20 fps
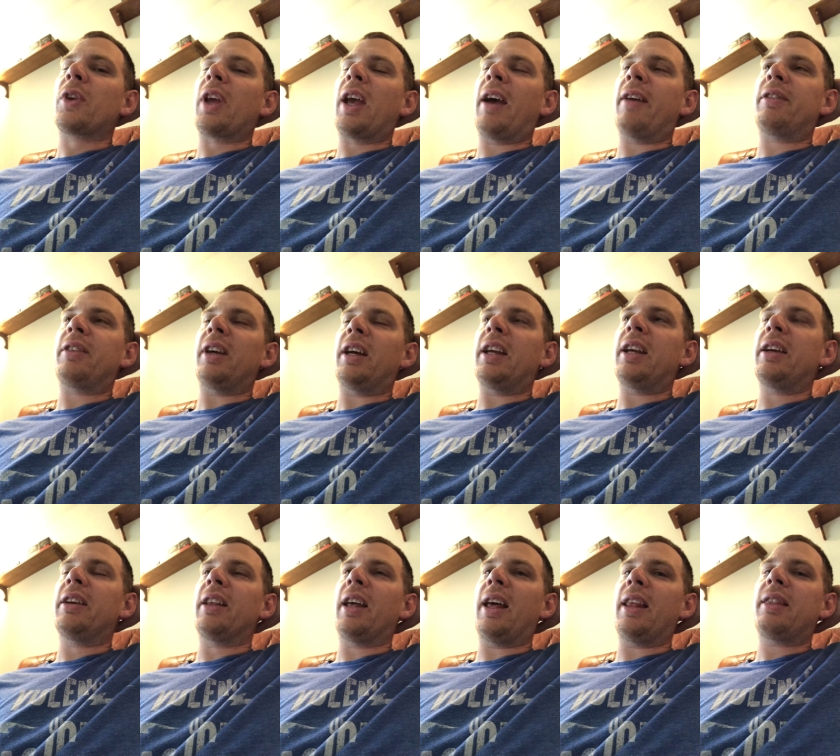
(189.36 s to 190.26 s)
after I
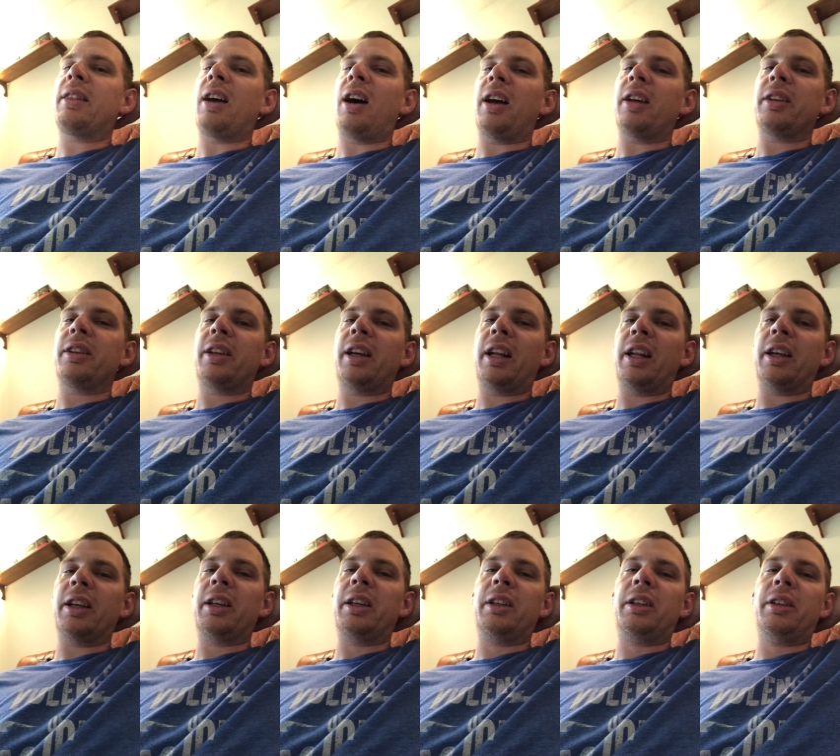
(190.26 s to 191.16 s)
hear that thought kind
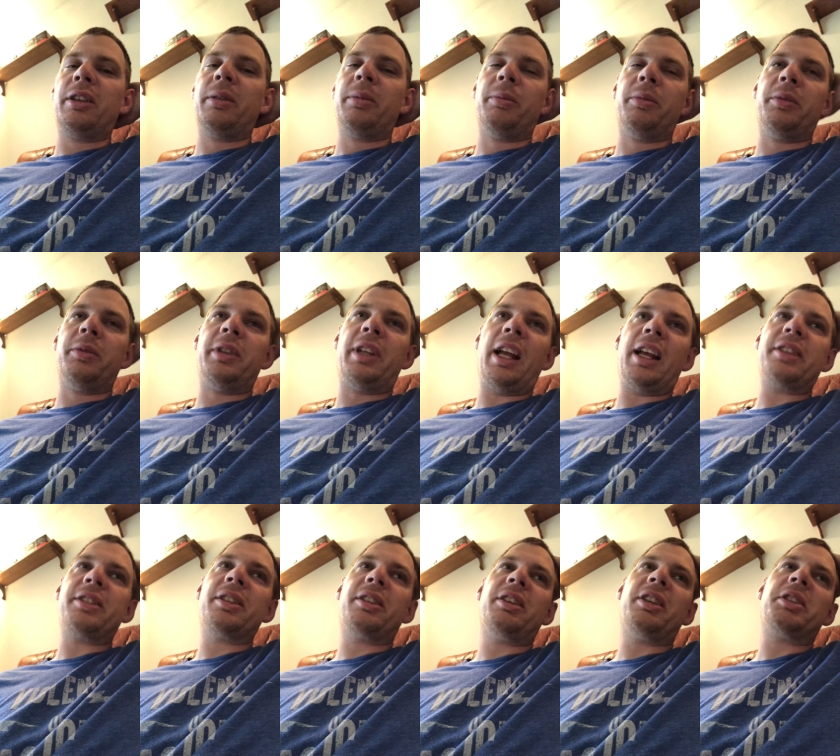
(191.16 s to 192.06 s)
of
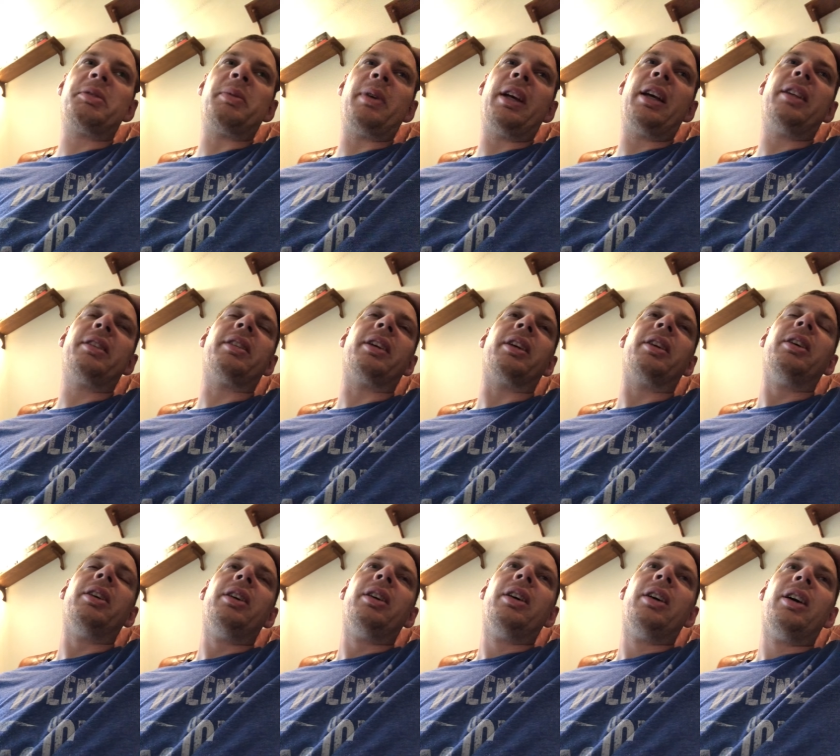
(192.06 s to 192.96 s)
dance across my head, it's like,
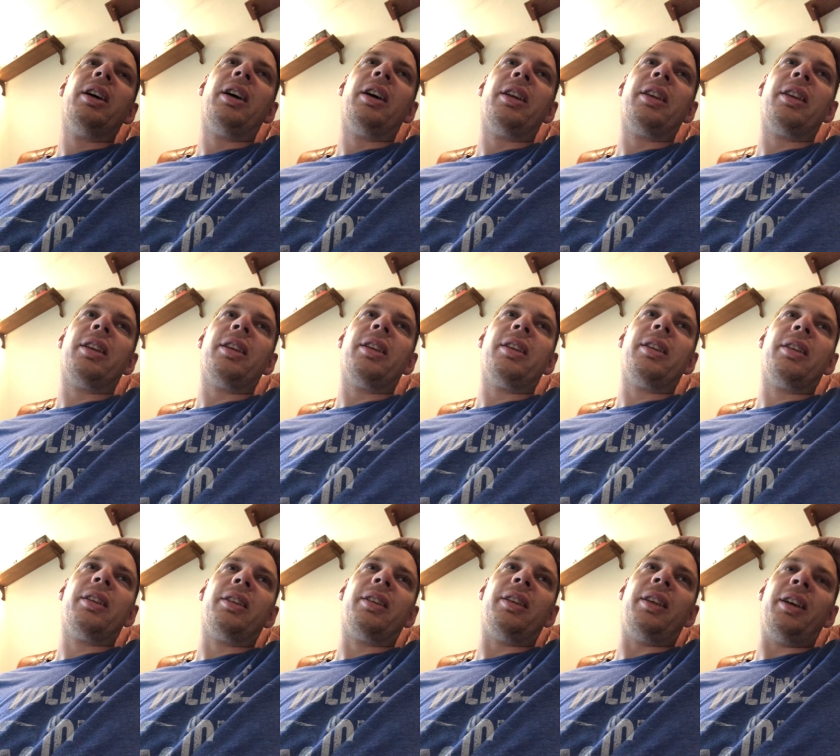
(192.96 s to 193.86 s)

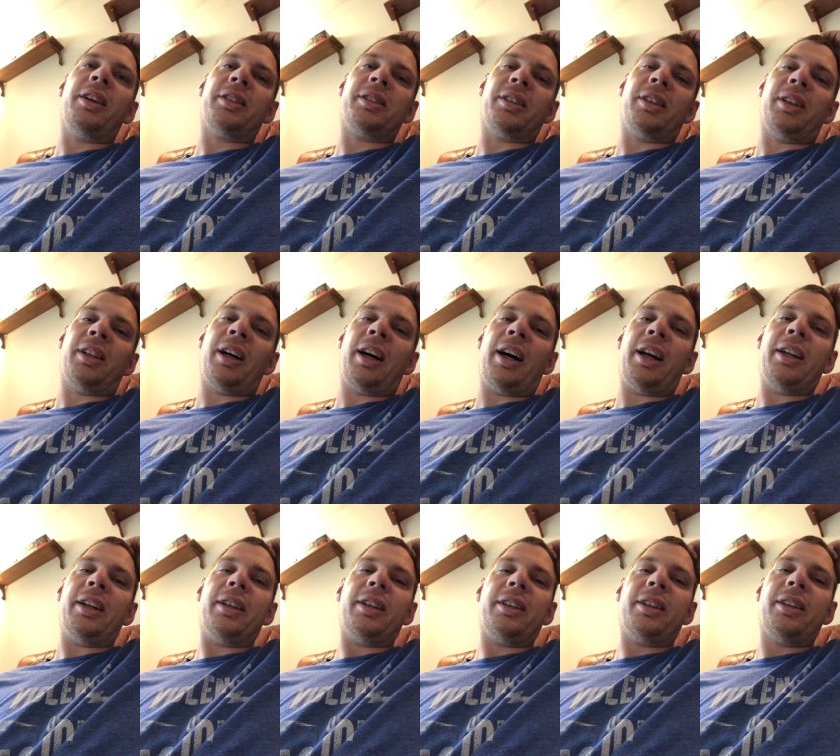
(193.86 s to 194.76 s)
there's a lot
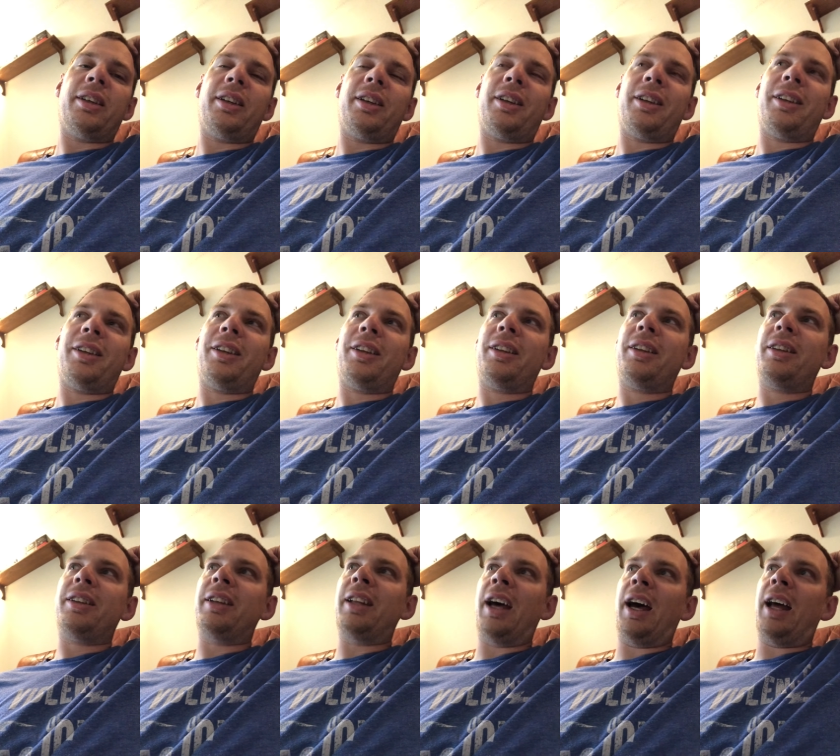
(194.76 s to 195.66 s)

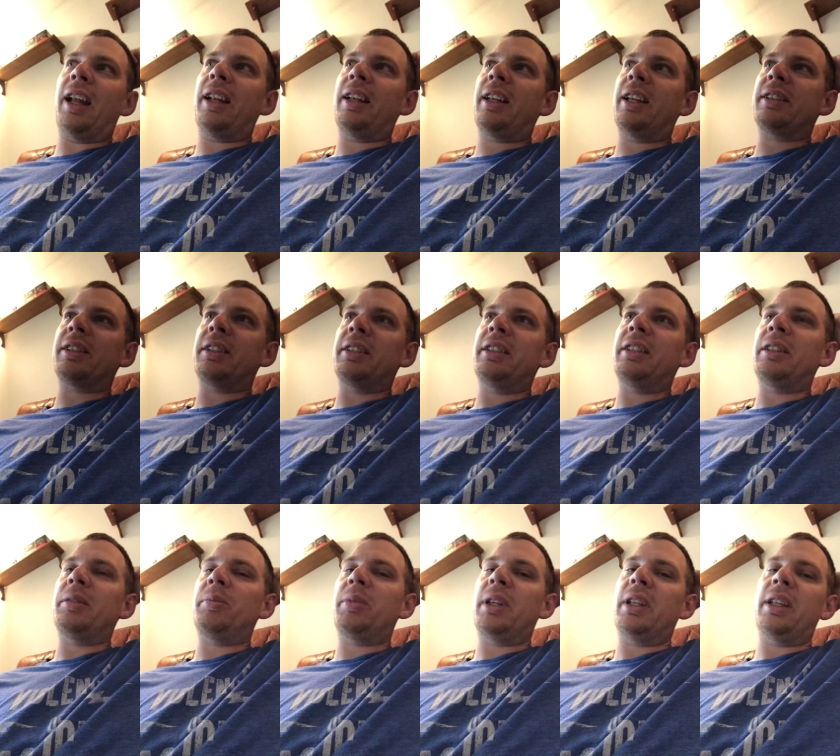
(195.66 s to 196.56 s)
that doesn't need to
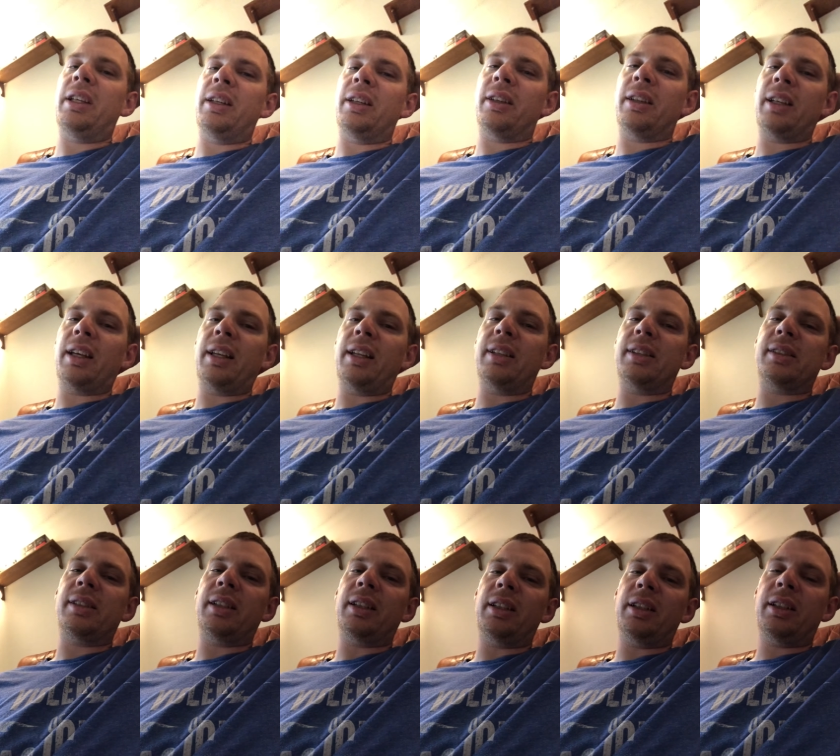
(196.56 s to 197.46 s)
be here that is
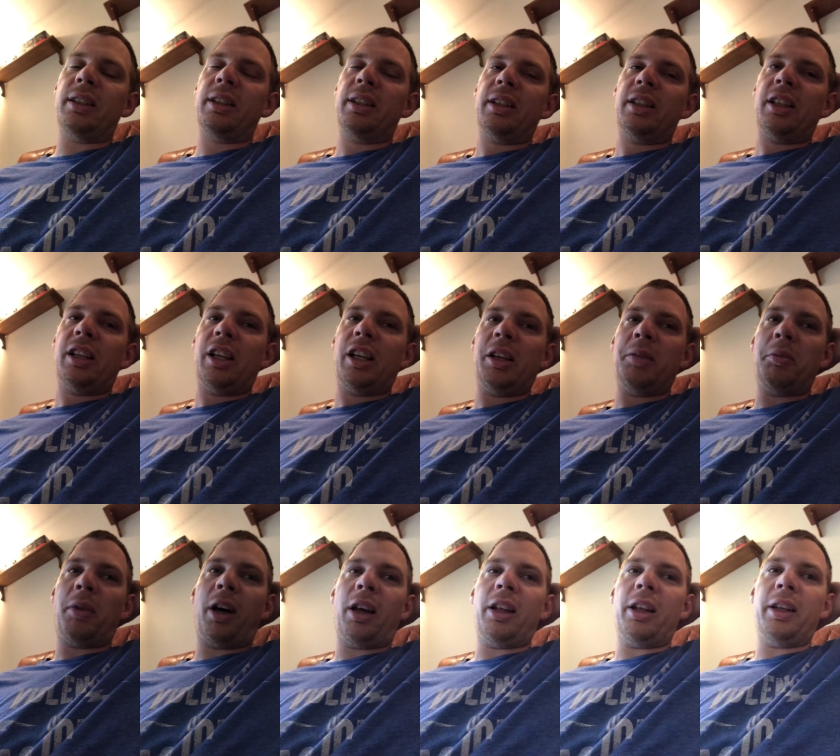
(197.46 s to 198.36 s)
here in
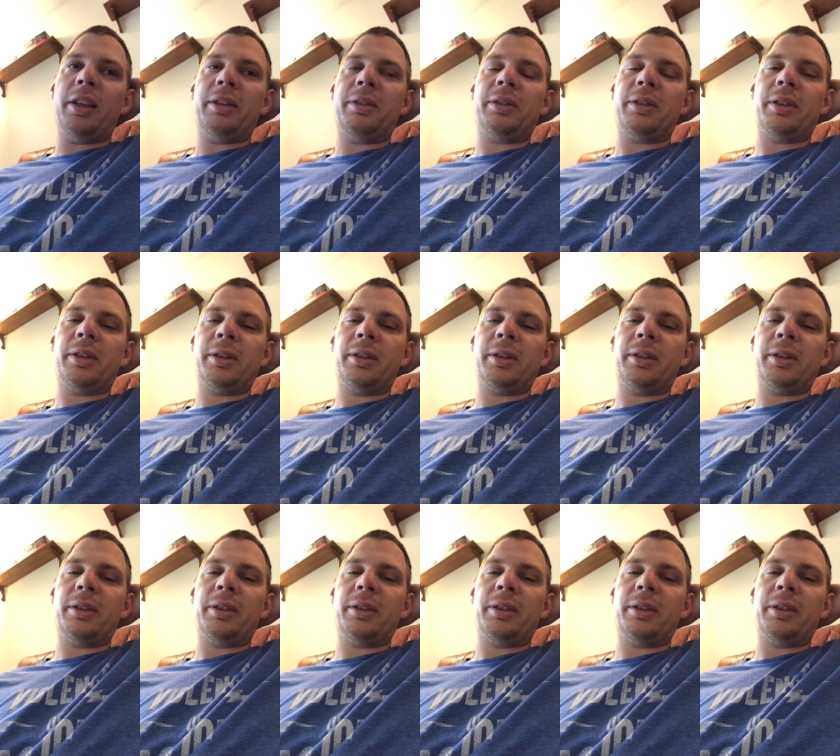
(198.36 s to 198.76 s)
my life.